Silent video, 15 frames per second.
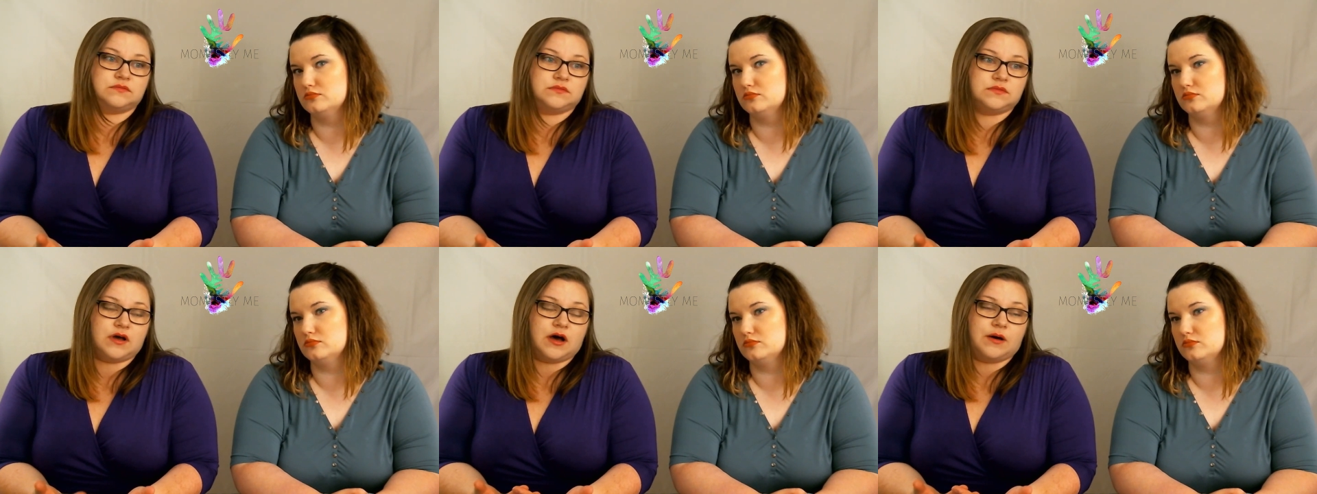
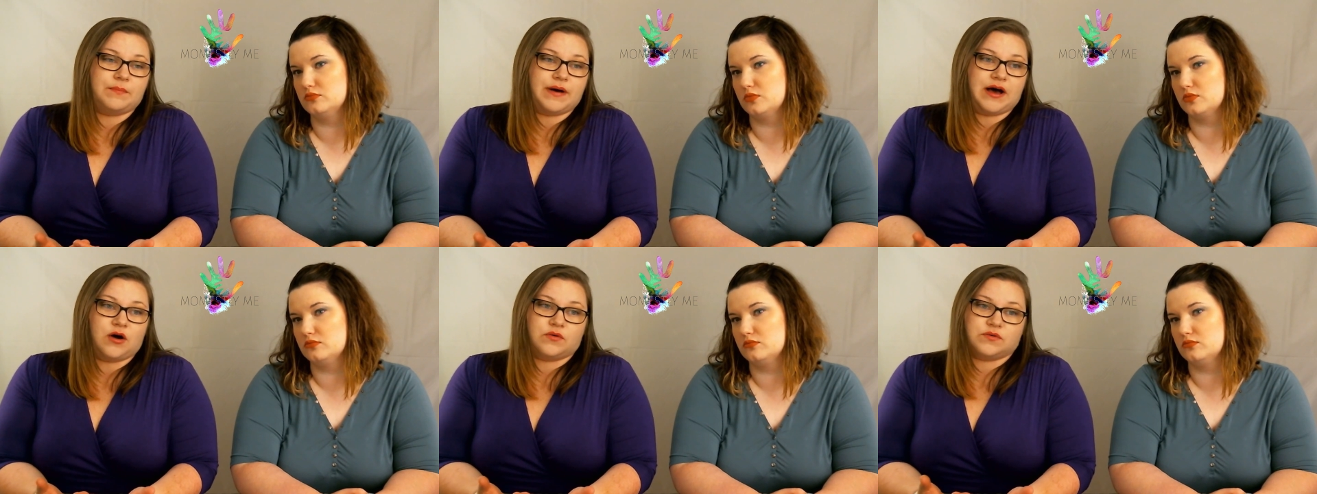
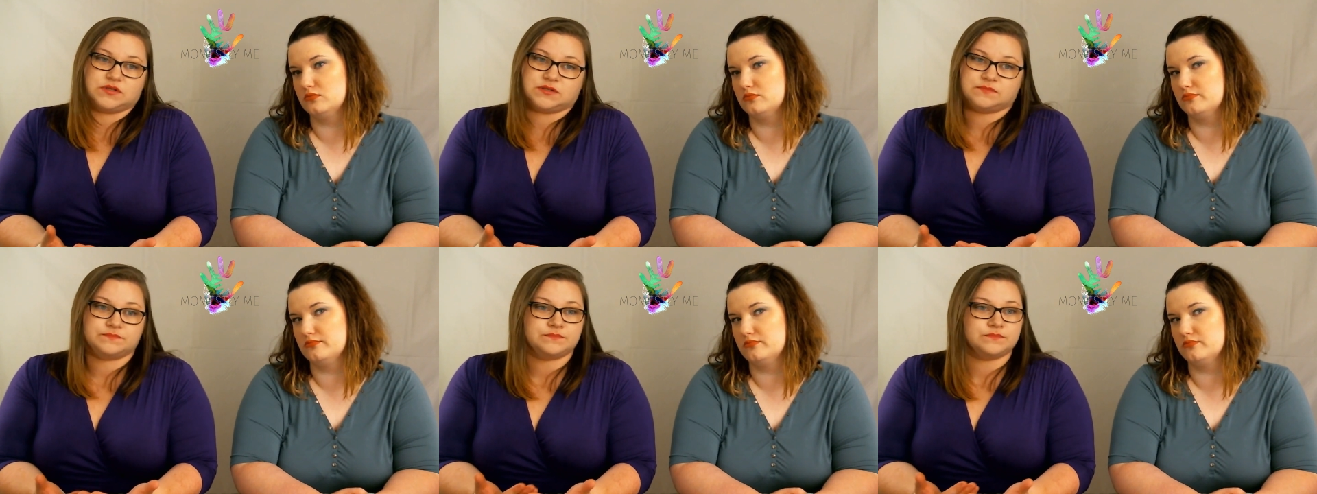Speaker 1: about
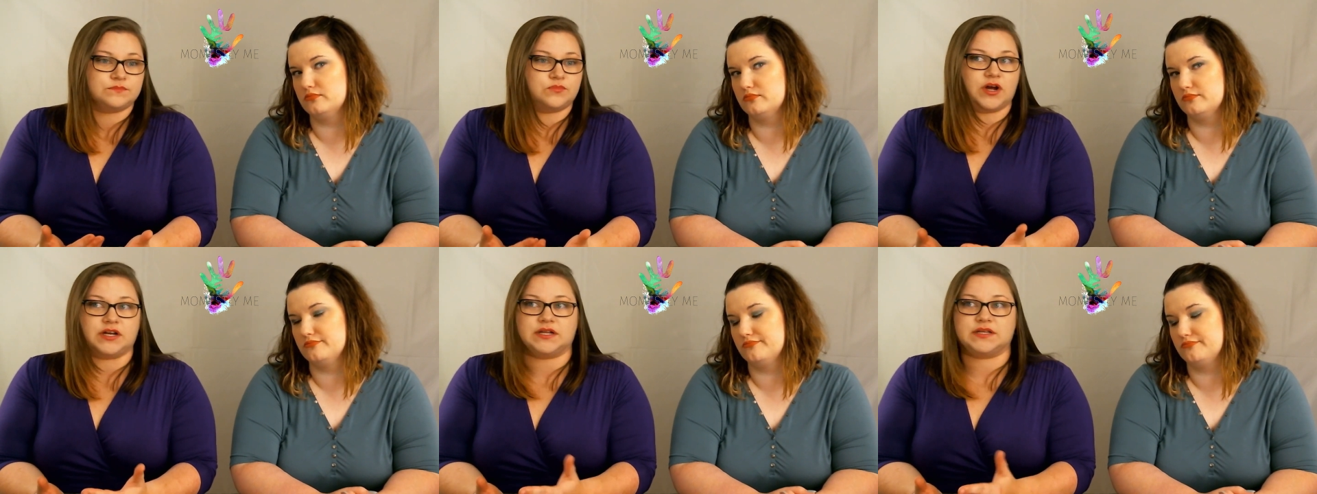
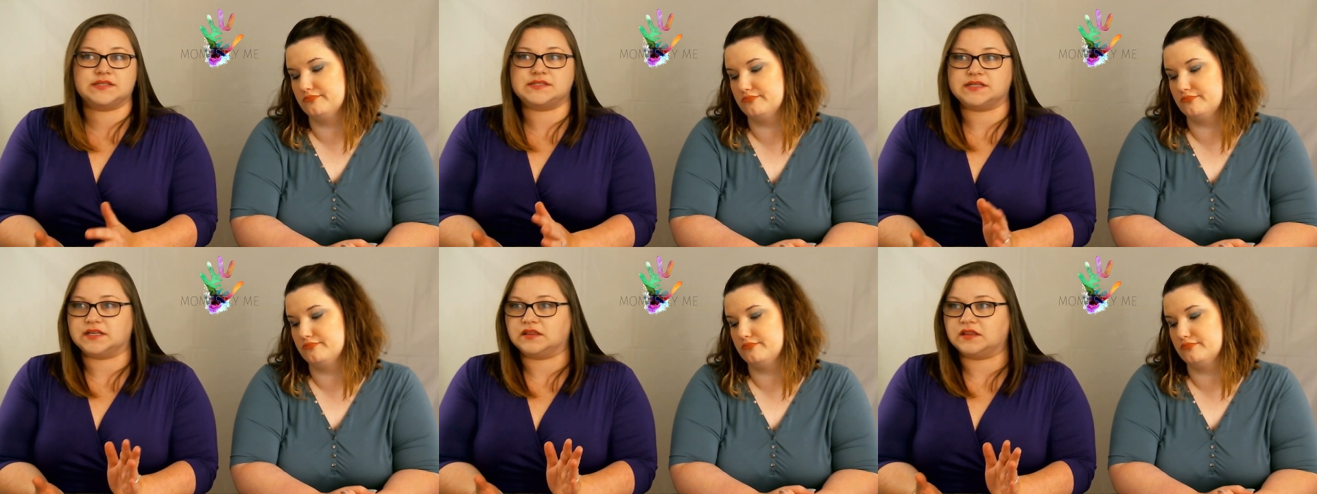
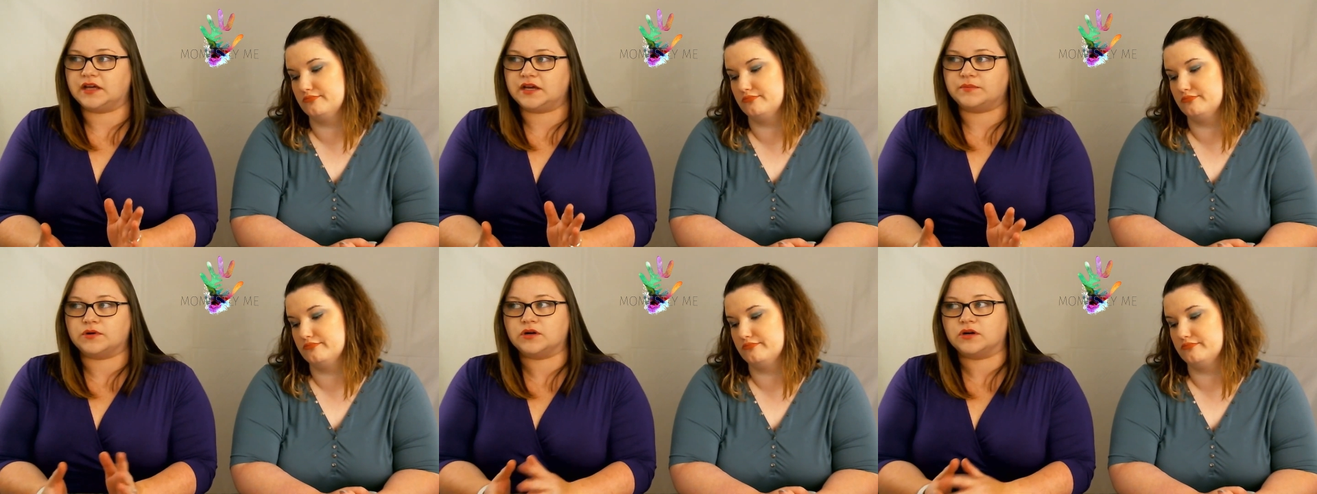pregnancy,
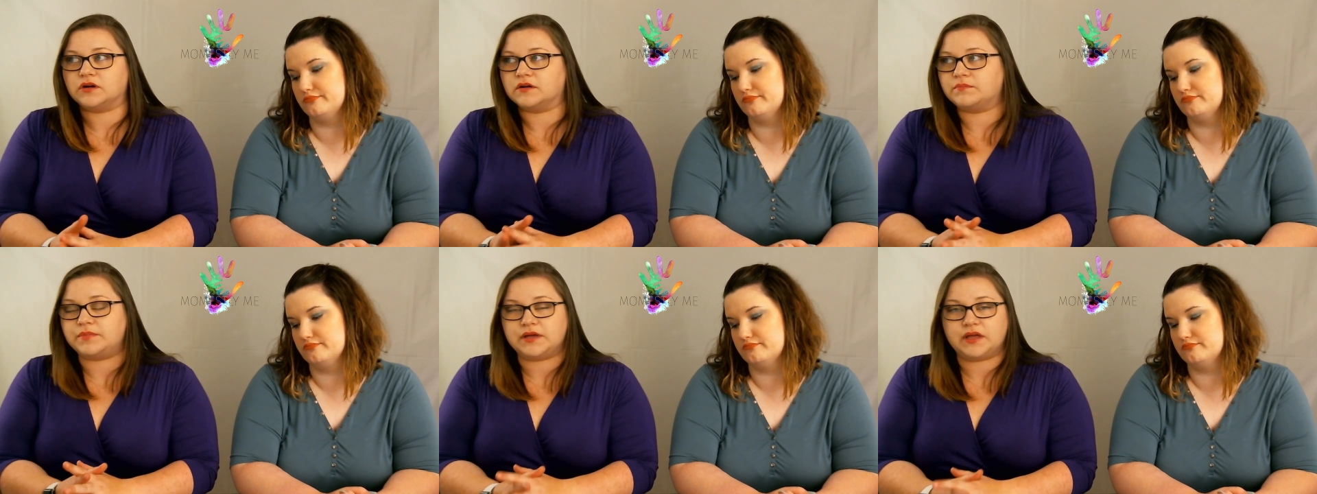labor,
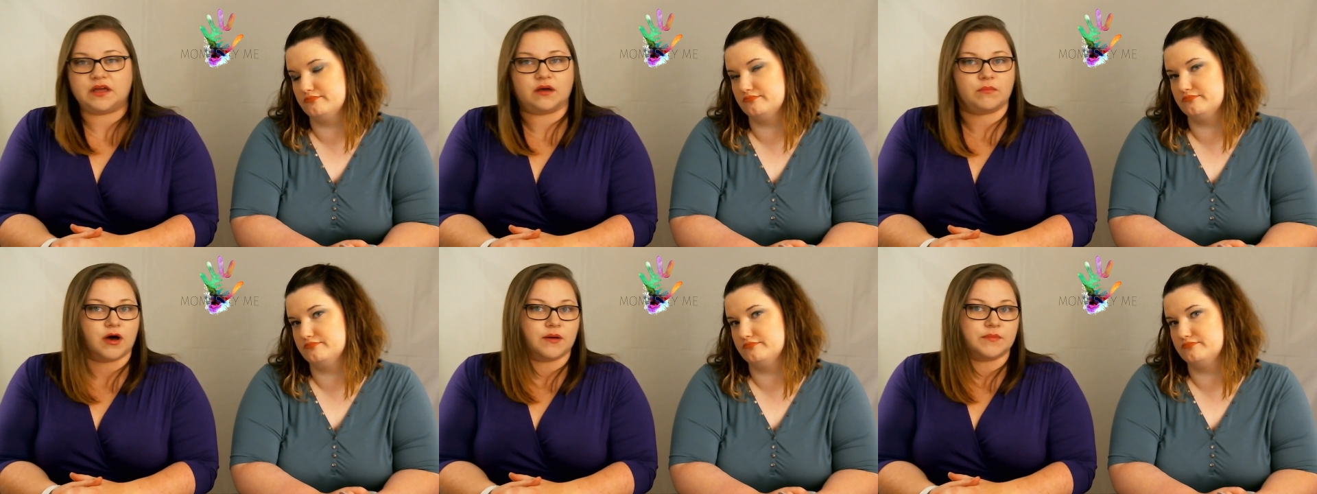being a
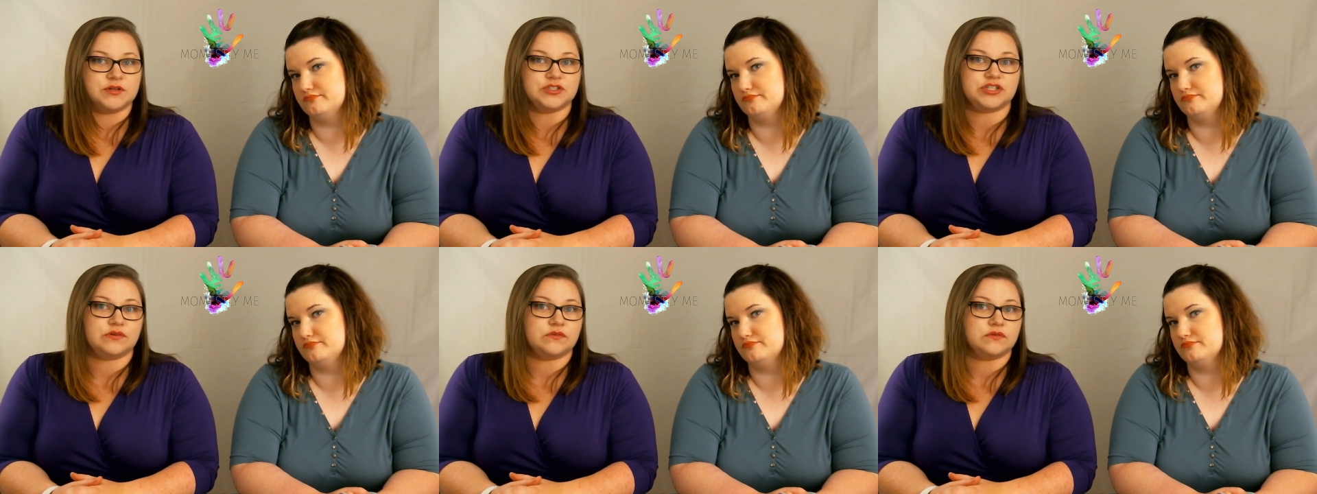mom in
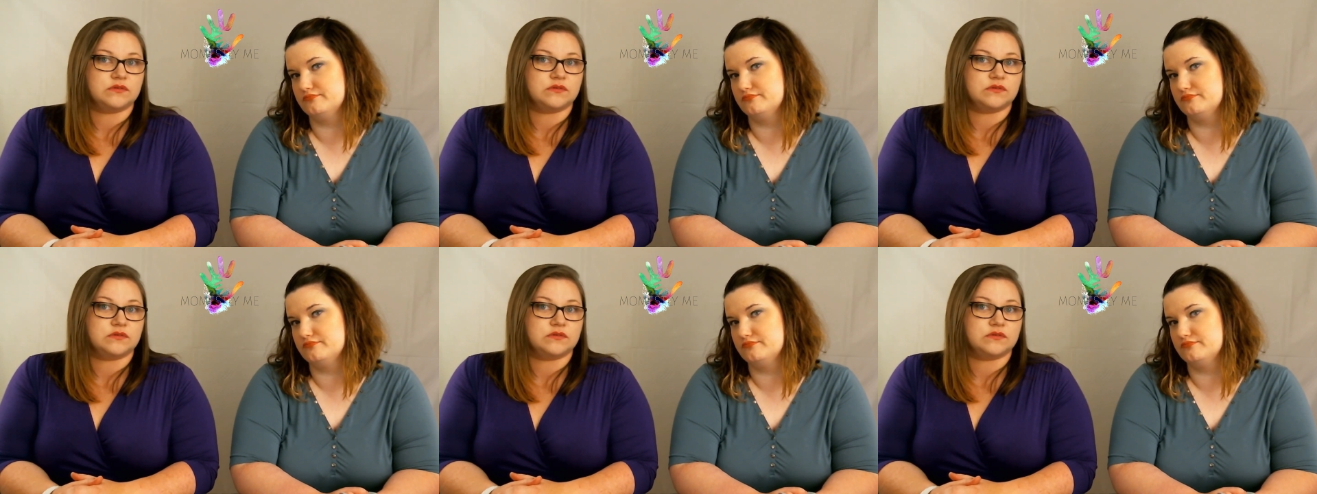general?